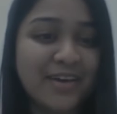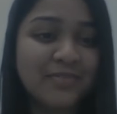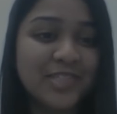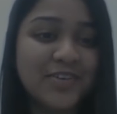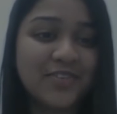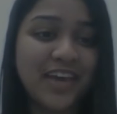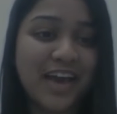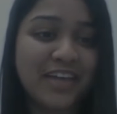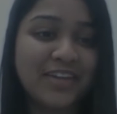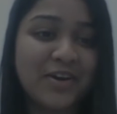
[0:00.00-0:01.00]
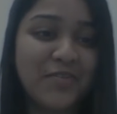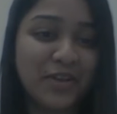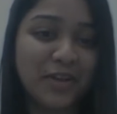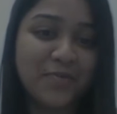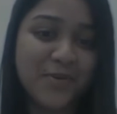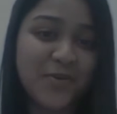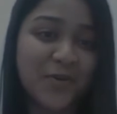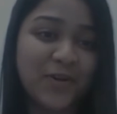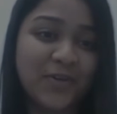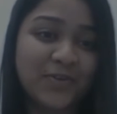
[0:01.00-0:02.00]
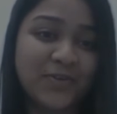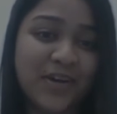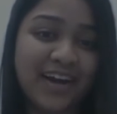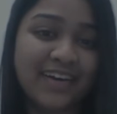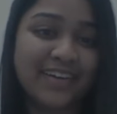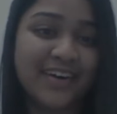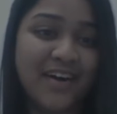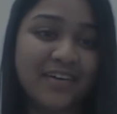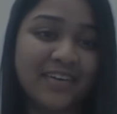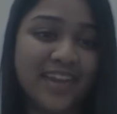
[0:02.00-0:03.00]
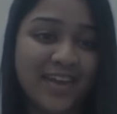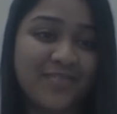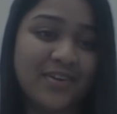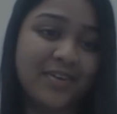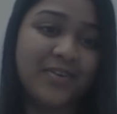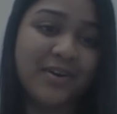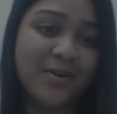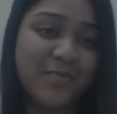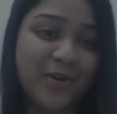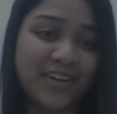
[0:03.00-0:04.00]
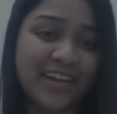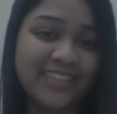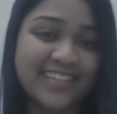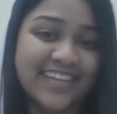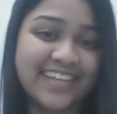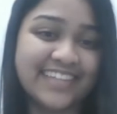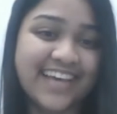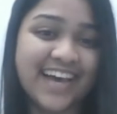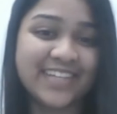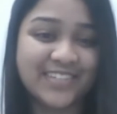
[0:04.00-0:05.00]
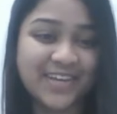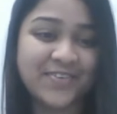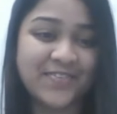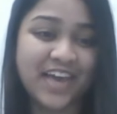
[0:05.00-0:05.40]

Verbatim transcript: am Chavi and welcome you all to our Tech Vets podcast series, and today we